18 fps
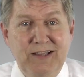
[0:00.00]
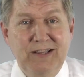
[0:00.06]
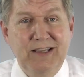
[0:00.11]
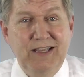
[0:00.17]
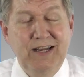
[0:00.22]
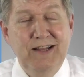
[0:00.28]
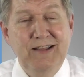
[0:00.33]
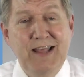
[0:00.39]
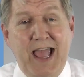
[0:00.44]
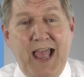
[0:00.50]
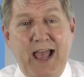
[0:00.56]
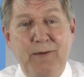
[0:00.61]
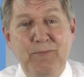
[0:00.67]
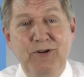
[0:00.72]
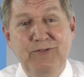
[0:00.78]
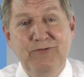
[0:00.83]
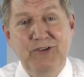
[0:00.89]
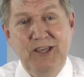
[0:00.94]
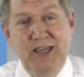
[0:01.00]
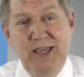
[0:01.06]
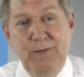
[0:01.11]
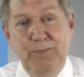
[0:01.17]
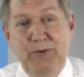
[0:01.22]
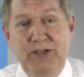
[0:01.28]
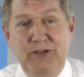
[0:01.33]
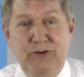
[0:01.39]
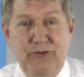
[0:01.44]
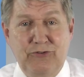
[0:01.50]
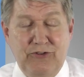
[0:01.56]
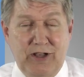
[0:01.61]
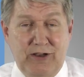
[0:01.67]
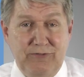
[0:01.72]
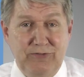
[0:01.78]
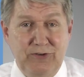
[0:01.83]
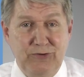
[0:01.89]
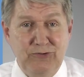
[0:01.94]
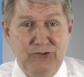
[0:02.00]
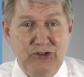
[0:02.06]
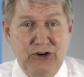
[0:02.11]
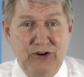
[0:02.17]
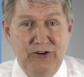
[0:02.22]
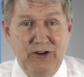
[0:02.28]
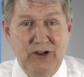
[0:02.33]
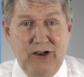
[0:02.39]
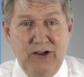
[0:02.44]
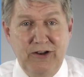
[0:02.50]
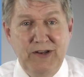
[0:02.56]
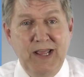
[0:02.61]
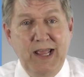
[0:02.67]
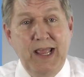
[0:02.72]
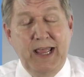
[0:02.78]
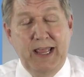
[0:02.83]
Get in the habit of keeping your cell phone turned on